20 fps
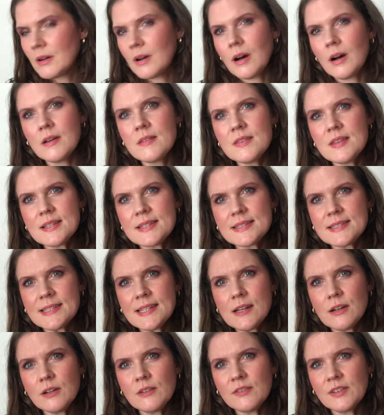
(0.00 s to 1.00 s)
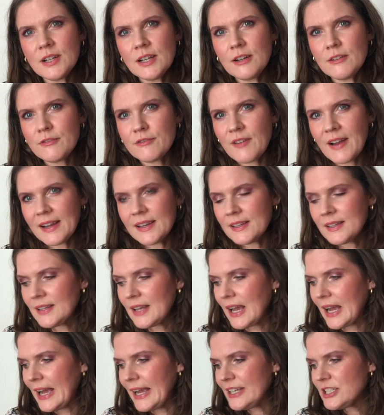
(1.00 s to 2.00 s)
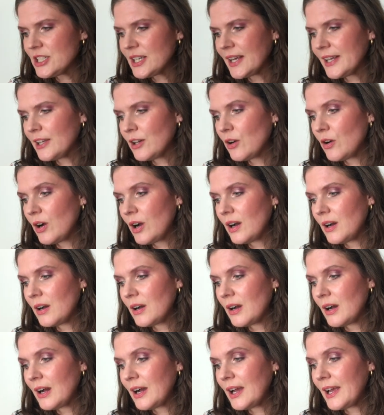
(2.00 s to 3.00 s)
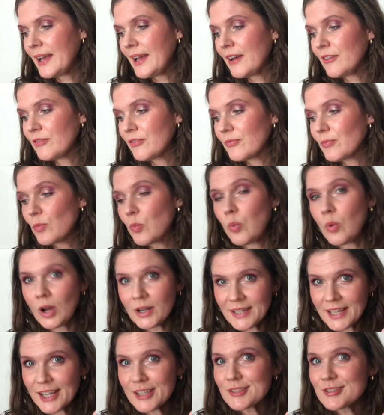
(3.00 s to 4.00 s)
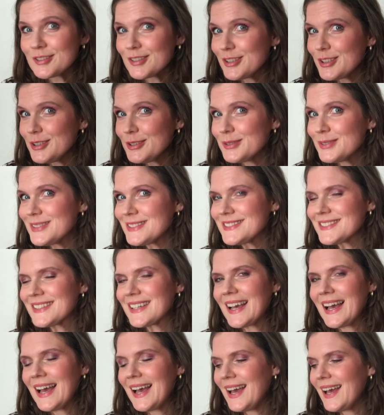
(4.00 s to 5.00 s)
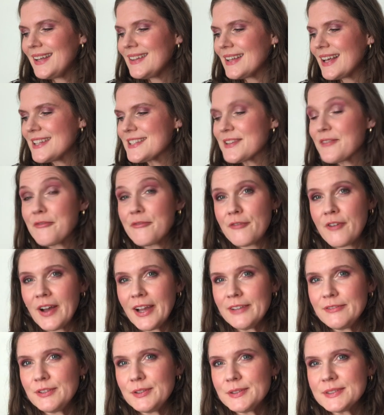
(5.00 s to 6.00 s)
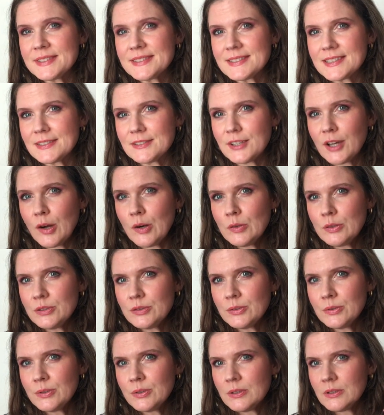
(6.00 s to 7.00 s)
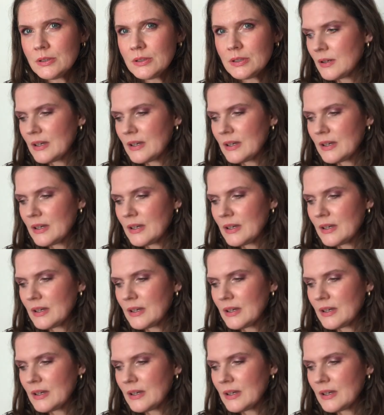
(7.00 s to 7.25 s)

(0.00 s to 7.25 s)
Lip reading: On this silver Franken eyeshadow, I have 1 extra use, and that's 5 uses in total.